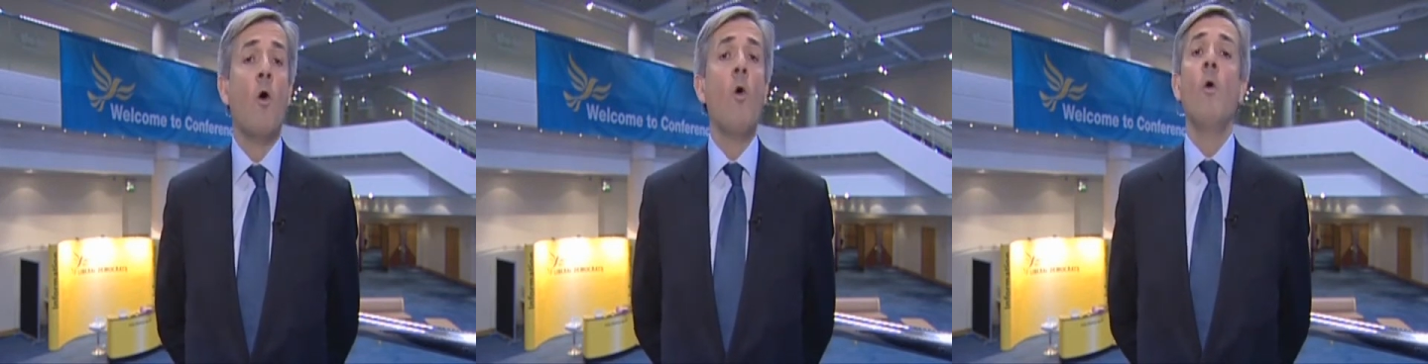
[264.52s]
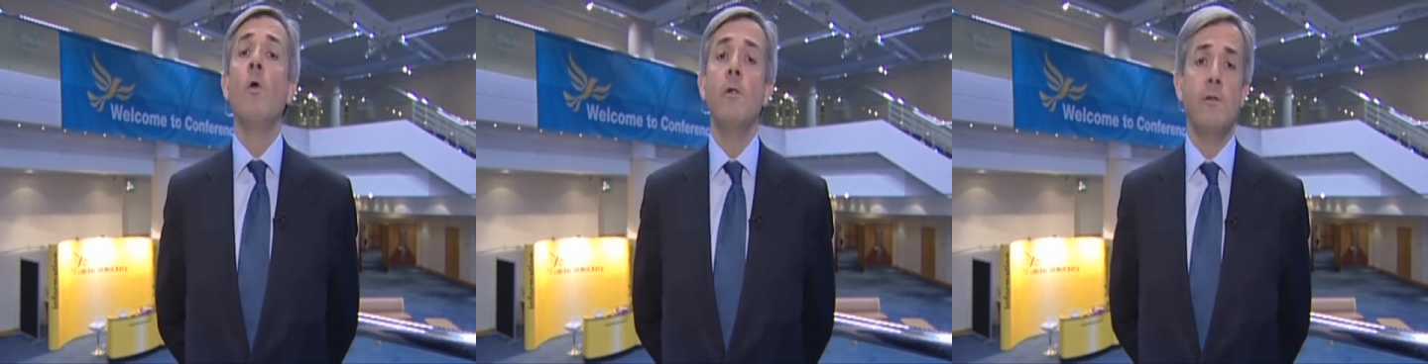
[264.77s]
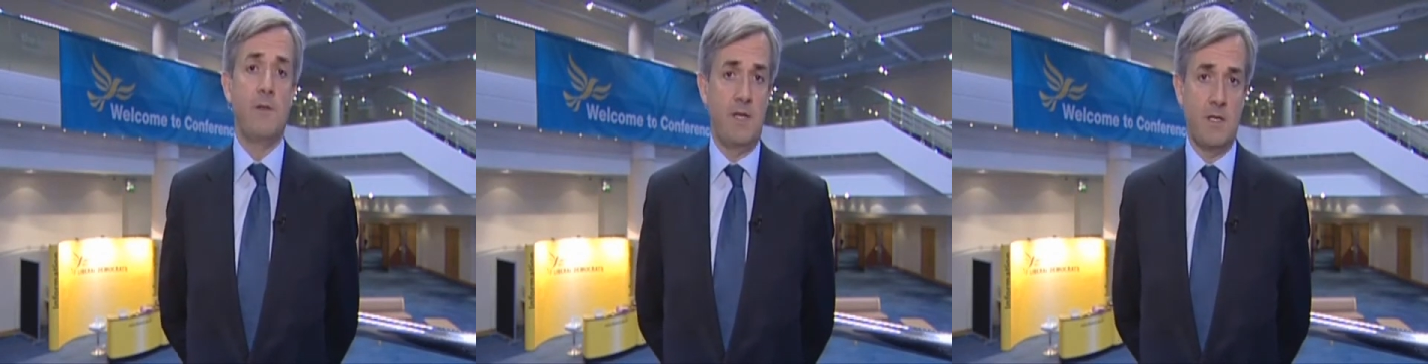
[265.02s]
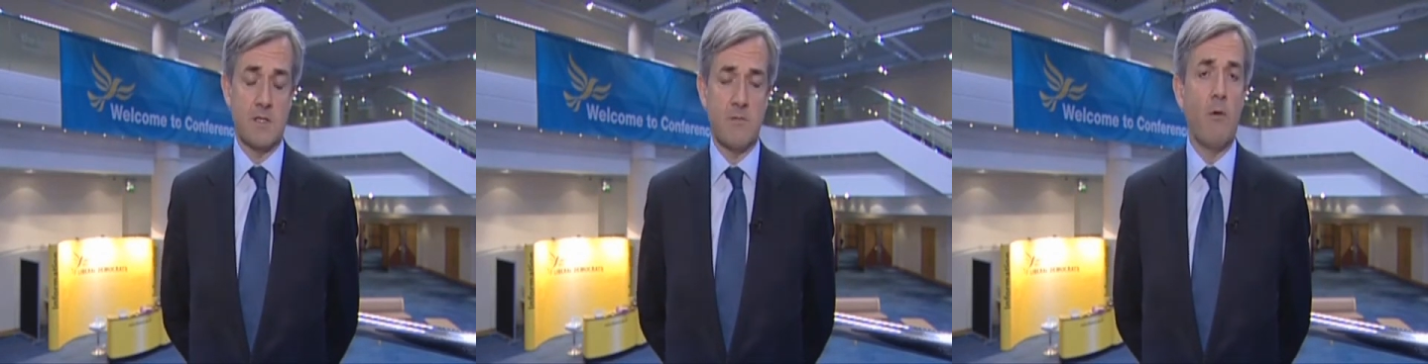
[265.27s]
All
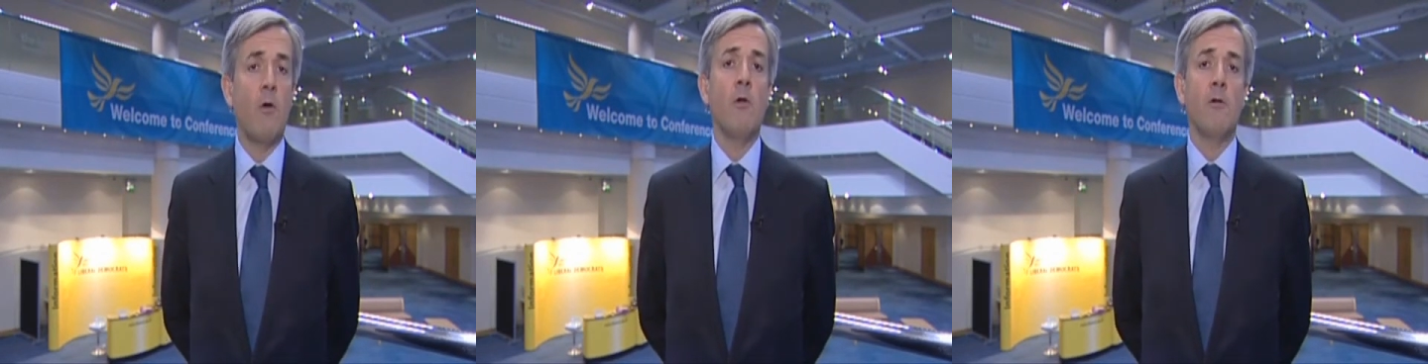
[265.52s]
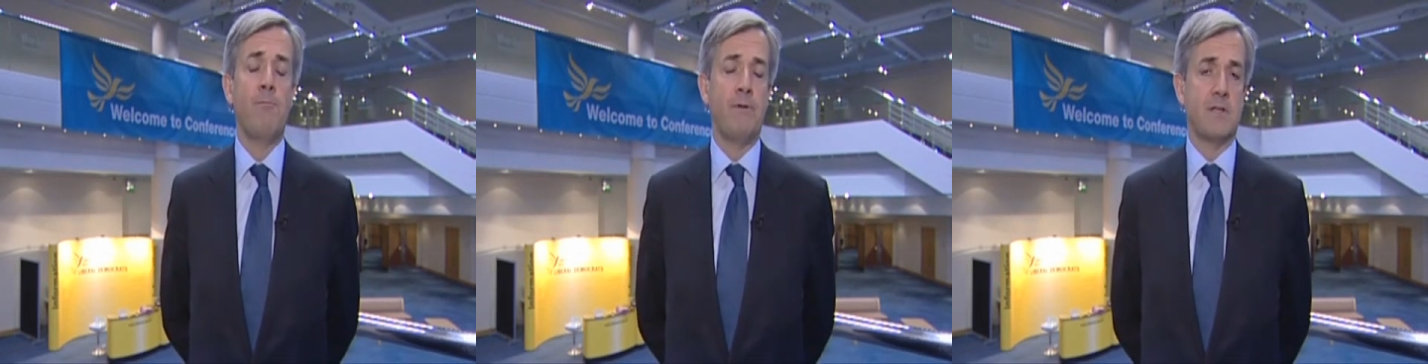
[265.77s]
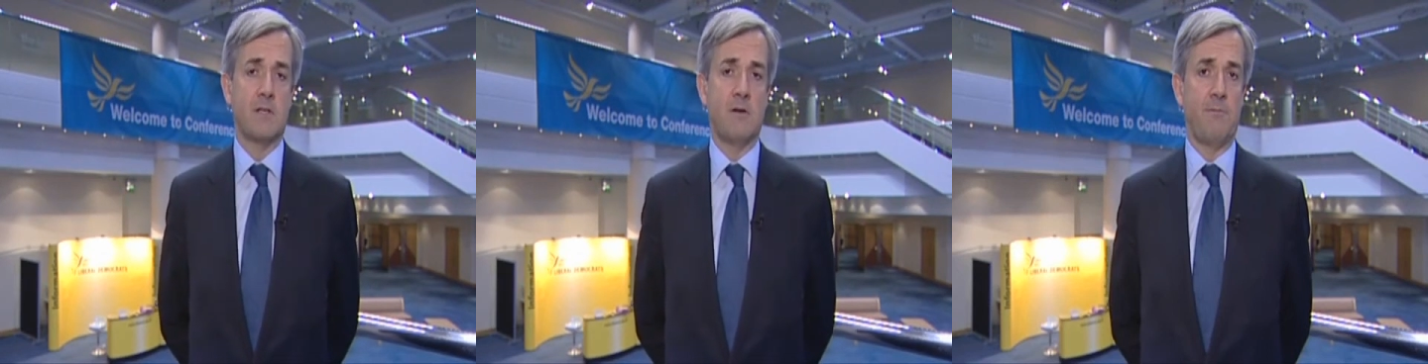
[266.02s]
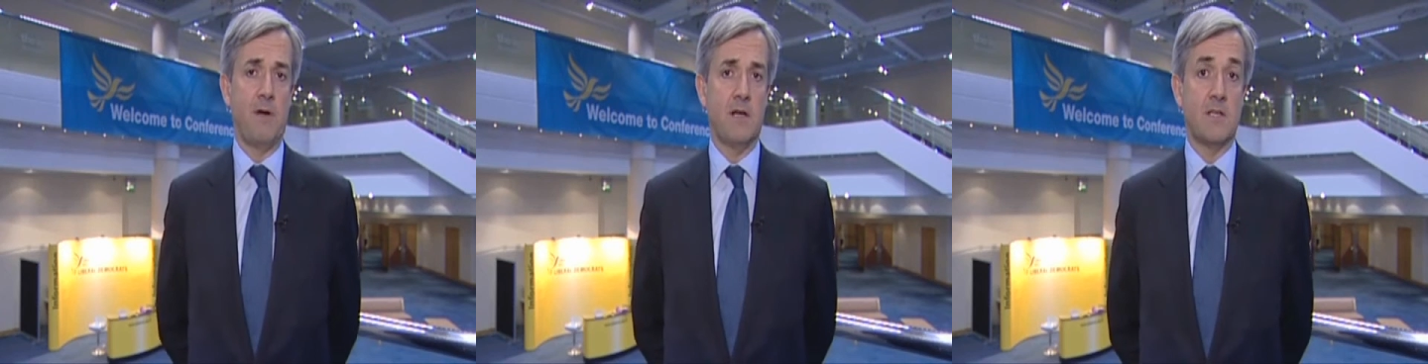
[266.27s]
leaders of all political
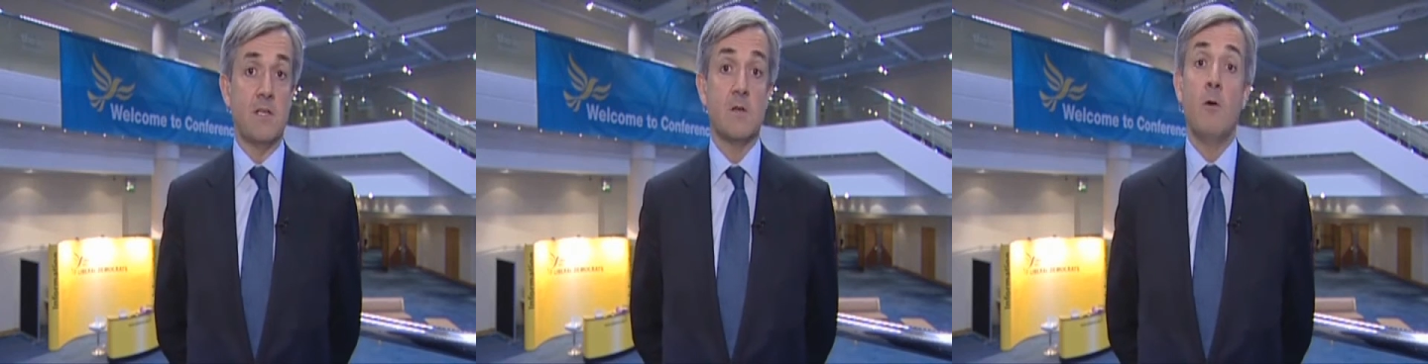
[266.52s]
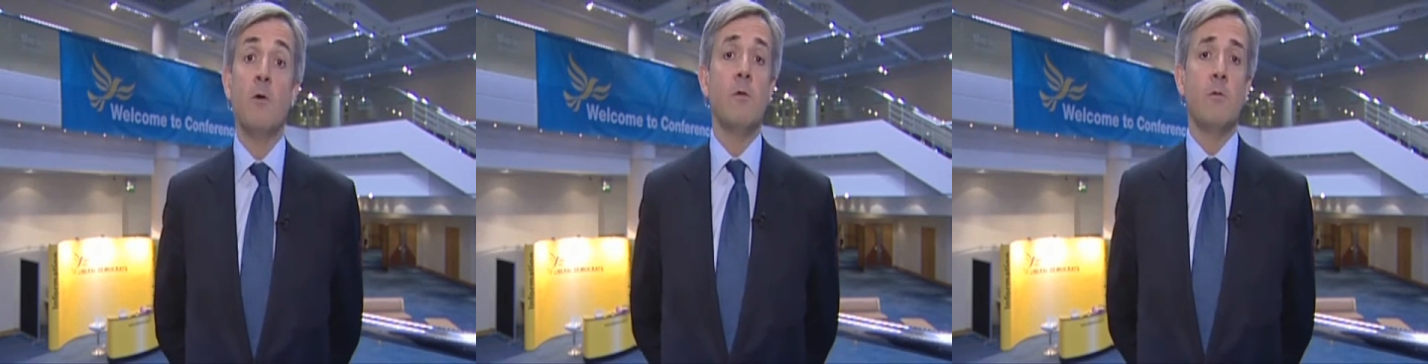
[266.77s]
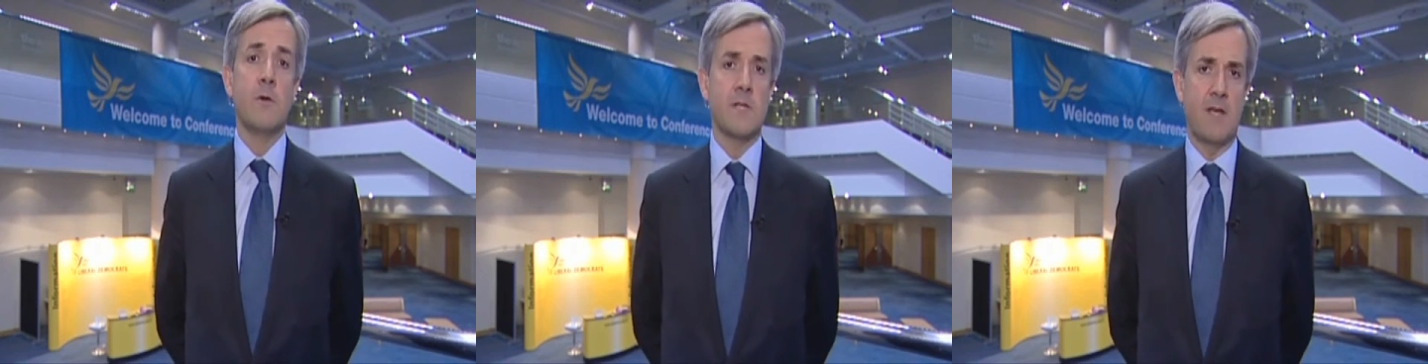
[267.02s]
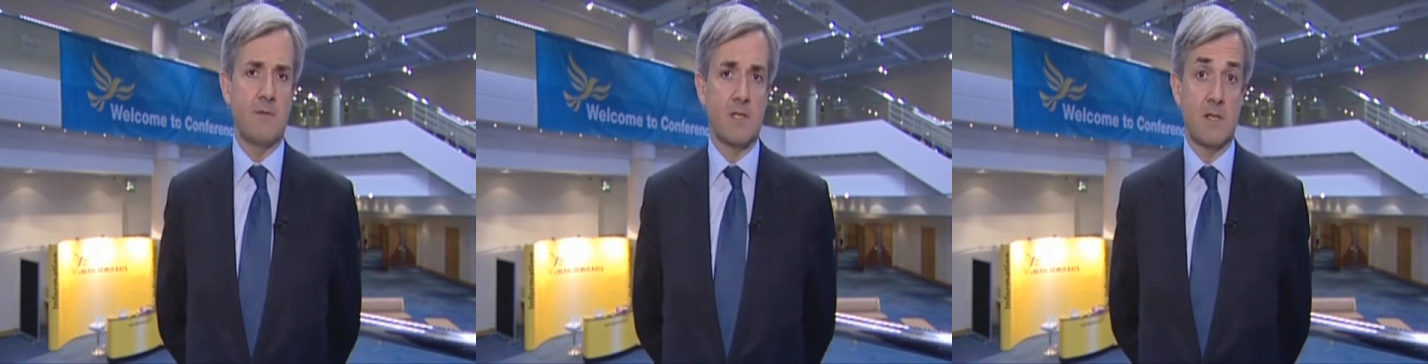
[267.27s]
parties always
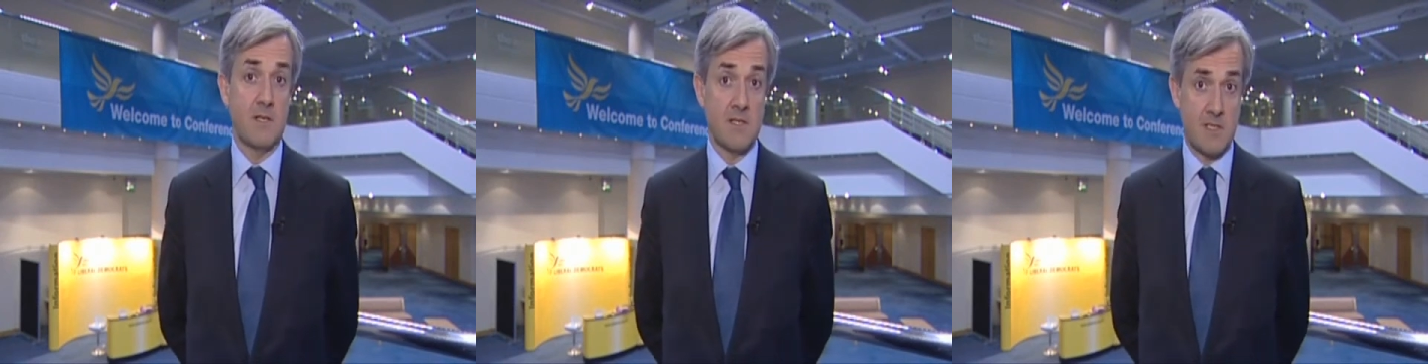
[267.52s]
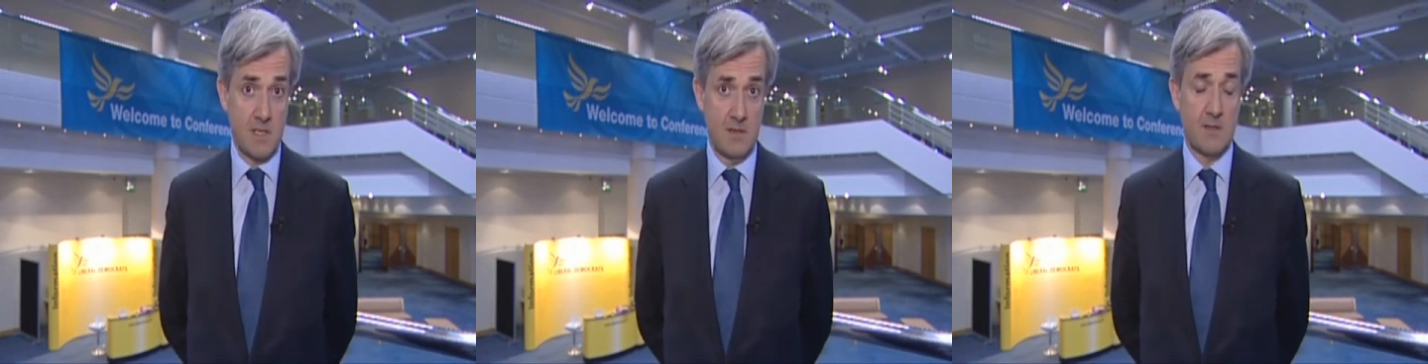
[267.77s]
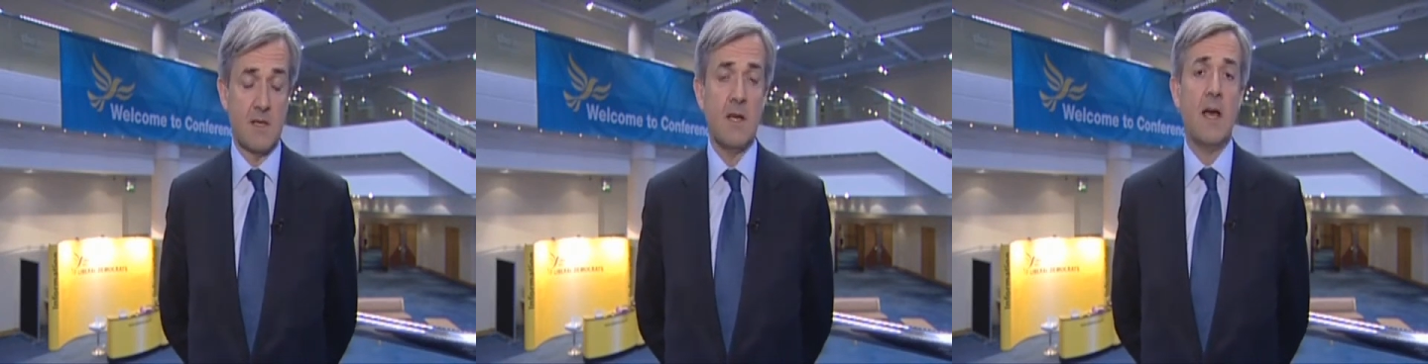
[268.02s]
have to consult